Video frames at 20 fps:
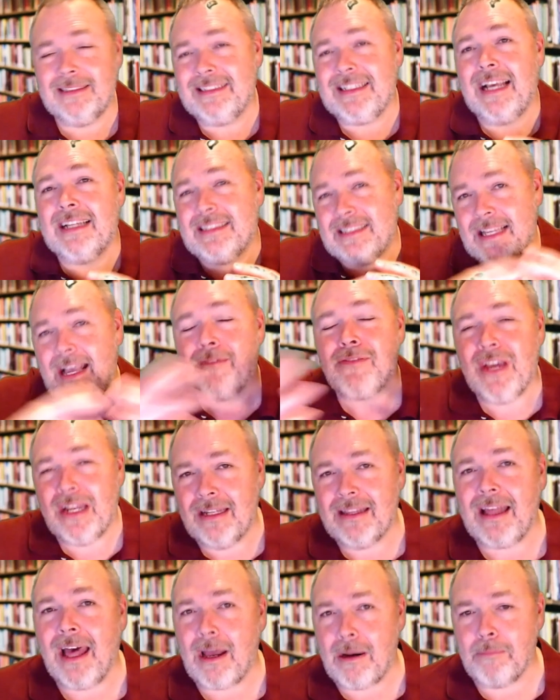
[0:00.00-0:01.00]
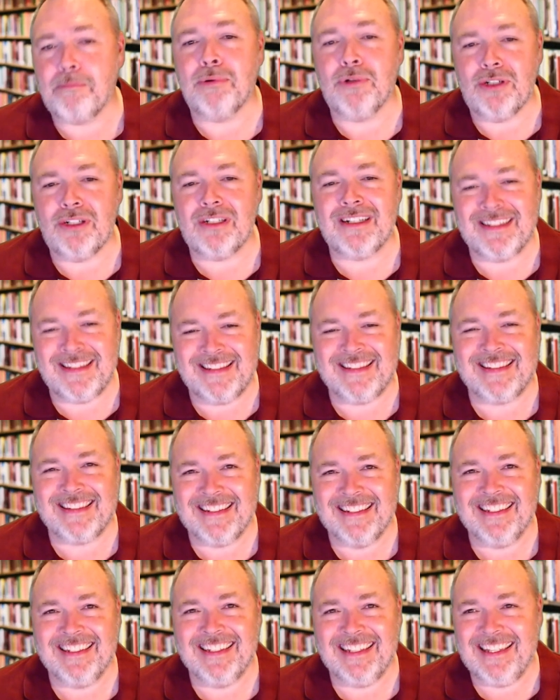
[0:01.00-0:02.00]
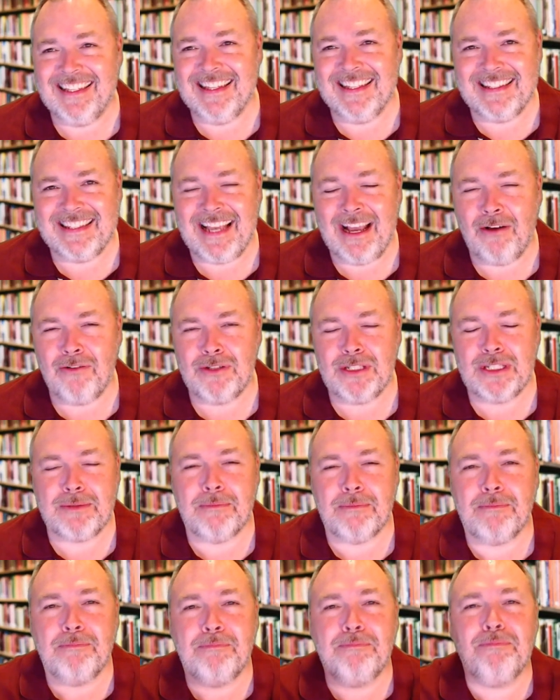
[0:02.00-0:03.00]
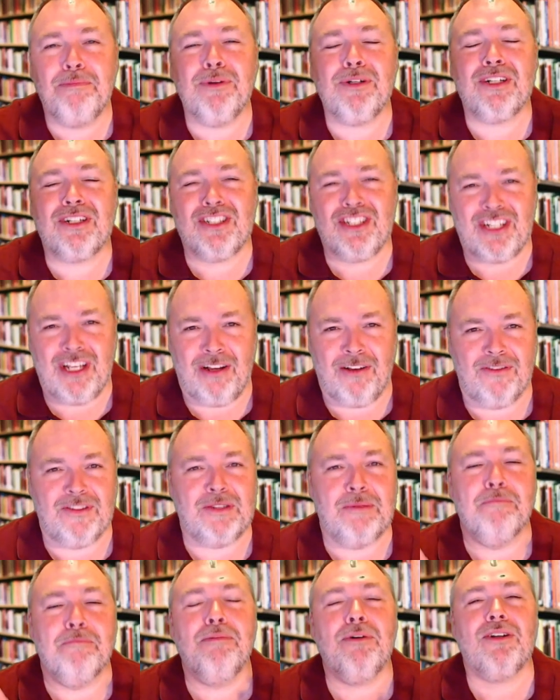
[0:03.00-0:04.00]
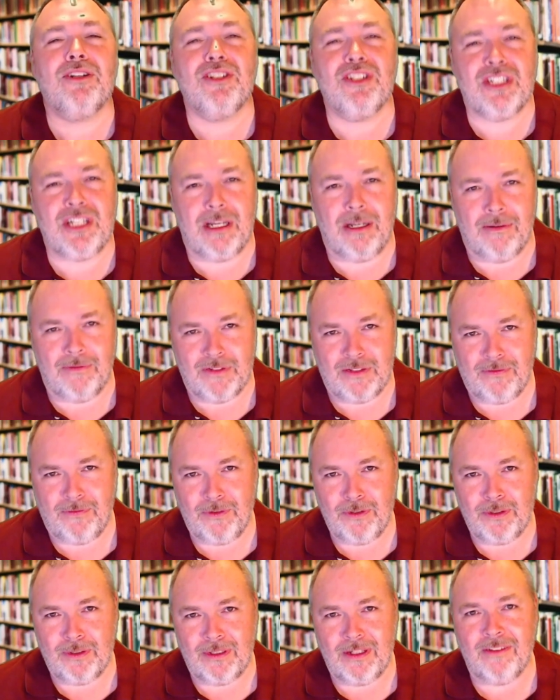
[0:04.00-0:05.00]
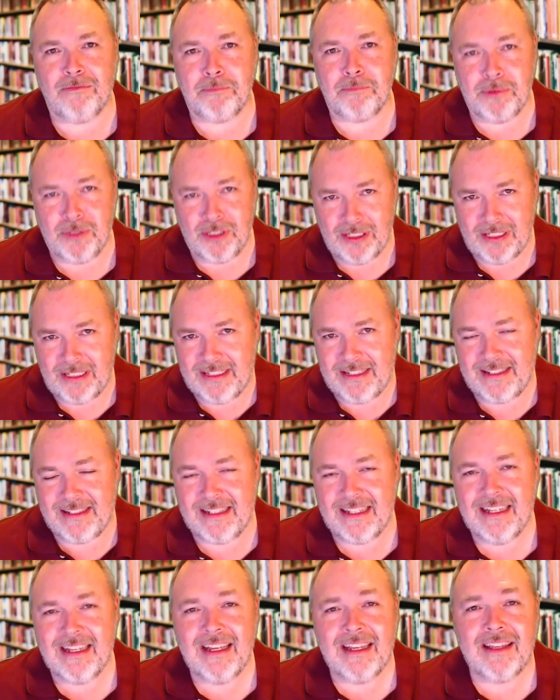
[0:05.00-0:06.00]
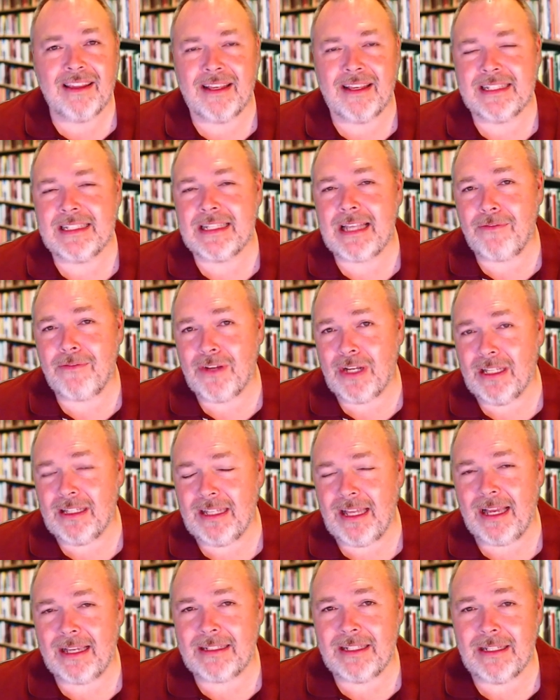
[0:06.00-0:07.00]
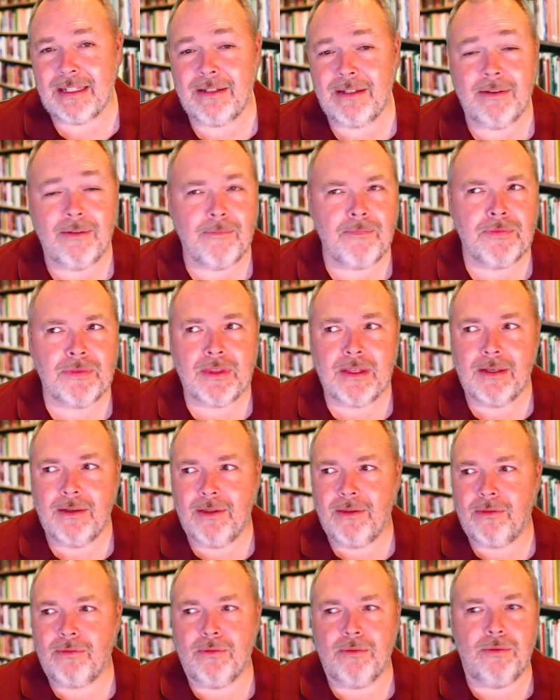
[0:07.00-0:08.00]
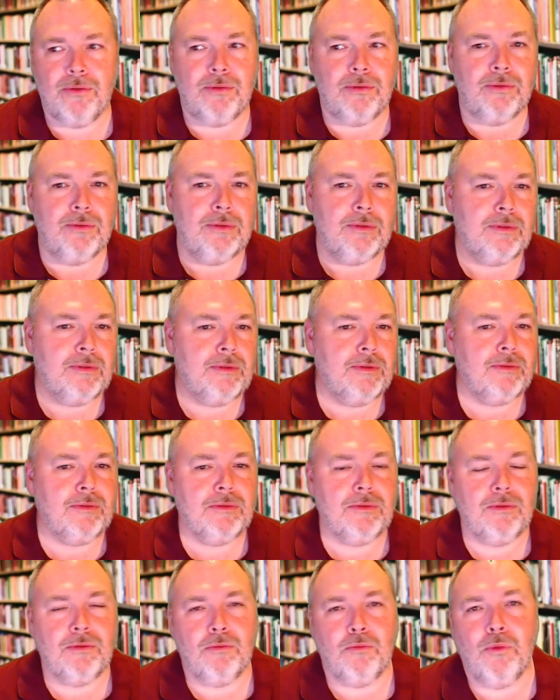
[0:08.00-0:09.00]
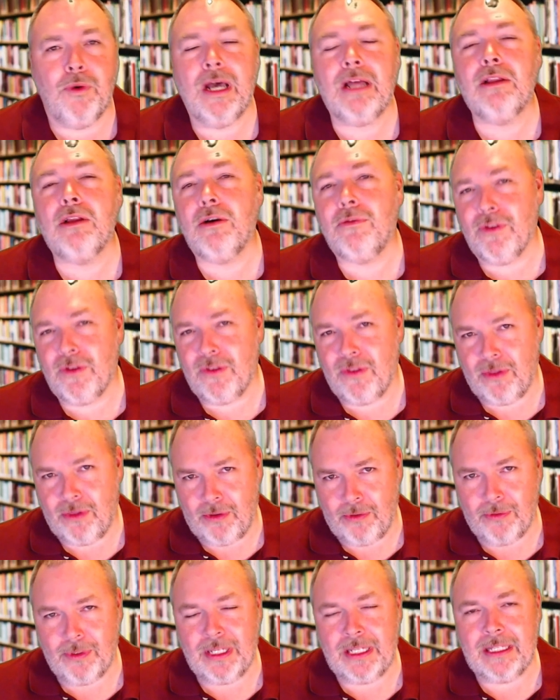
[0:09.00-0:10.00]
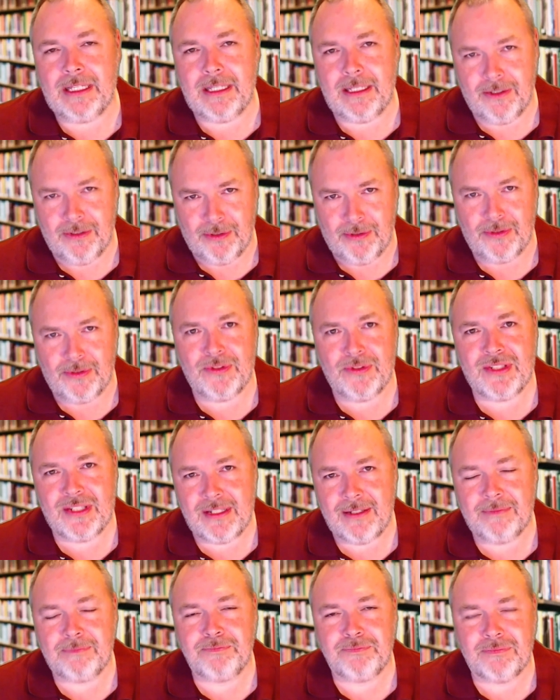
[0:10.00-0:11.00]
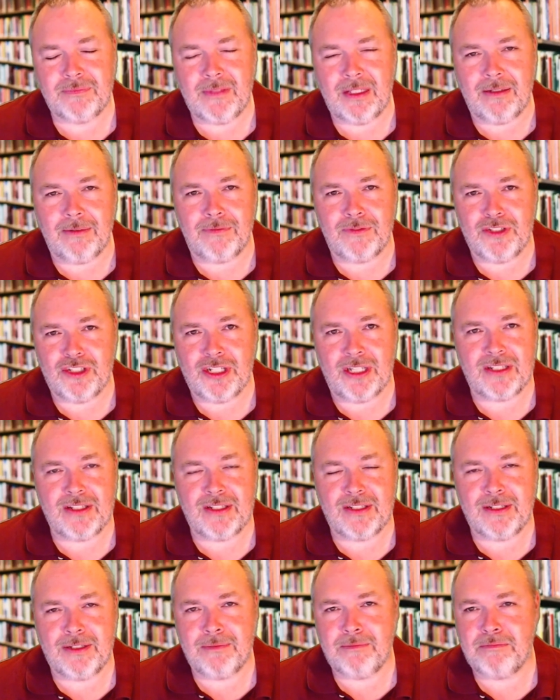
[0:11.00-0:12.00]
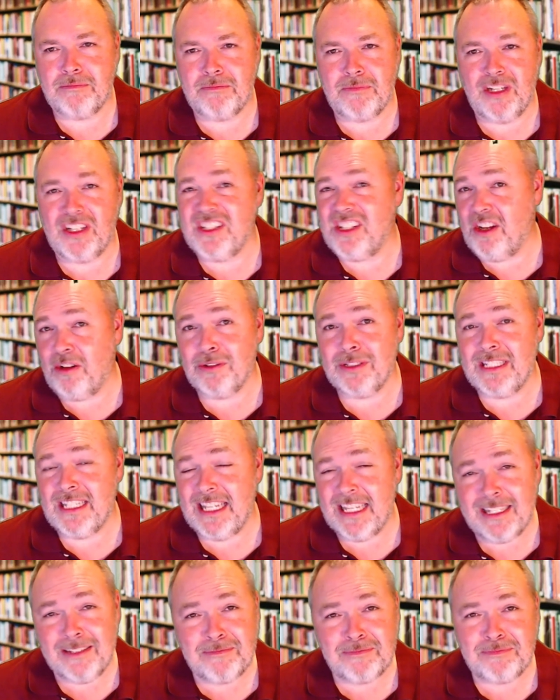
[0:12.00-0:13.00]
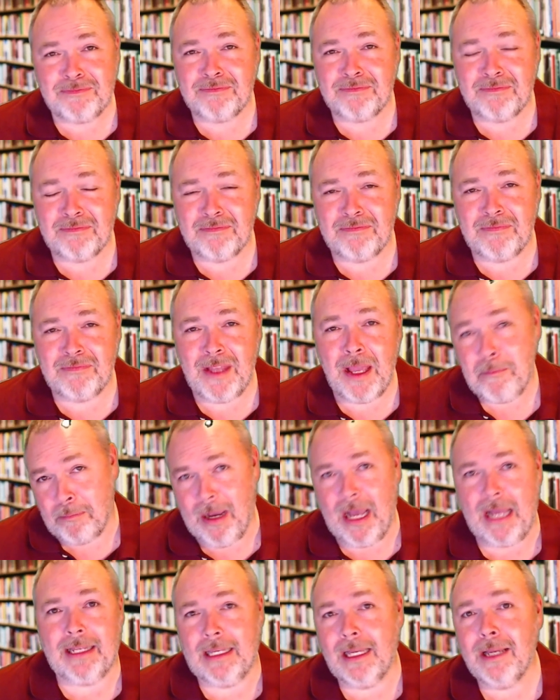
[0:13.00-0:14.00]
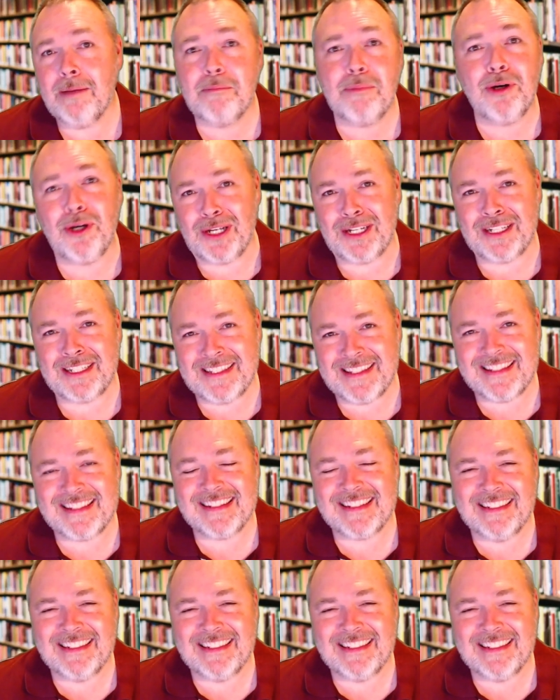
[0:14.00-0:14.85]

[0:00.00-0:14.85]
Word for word: See, I've got a lot of books in this house, bookshelves and bookshelves full of books, things I've collected through well over 30 years of just adulting and buying books